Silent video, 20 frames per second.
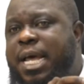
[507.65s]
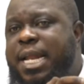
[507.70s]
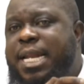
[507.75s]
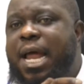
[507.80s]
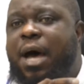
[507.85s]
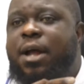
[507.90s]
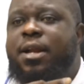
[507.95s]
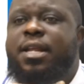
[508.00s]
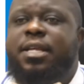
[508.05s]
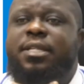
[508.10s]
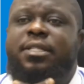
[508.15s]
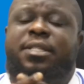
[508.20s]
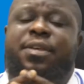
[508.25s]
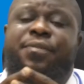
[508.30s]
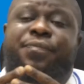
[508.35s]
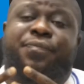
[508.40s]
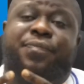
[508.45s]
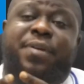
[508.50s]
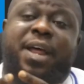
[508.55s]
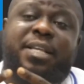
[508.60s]
Now, these
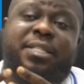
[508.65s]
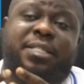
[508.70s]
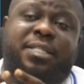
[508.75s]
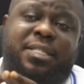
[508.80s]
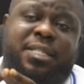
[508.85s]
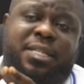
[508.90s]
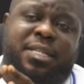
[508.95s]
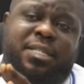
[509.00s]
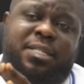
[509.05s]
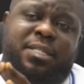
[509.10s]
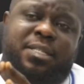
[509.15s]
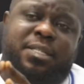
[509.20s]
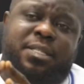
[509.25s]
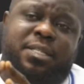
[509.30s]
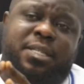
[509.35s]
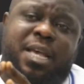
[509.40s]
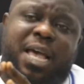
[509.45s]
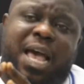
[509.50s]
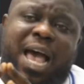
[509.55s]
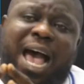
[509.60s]

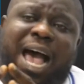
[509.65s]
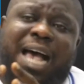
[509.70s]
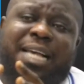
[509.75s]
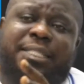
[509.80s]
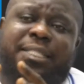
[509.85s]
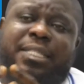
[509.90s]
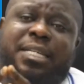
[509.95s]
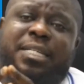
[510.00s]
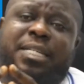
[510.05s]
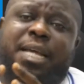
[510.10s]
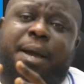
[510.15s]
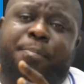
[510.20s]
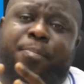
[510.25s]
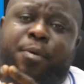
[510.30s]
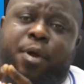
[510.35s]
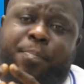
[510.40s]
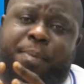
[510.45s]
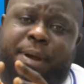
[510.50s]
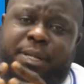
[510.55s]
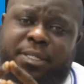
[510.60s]
differences are still their
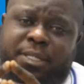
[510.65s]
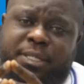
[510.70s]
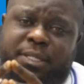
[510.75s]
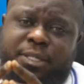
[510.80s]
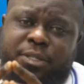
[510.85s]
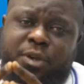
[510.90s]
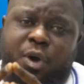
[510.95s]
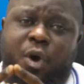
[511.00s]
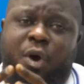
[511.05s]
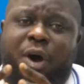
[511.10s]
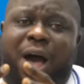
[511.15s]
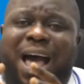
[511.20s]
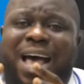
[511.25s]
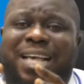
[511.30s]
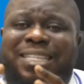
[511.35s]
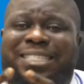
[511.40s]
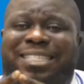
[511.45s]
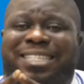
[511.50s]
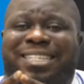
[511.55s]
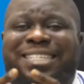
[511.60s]
properties or
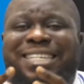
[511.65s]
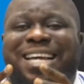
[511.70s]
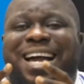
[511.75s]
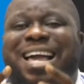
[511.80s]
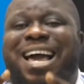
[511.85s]
are still their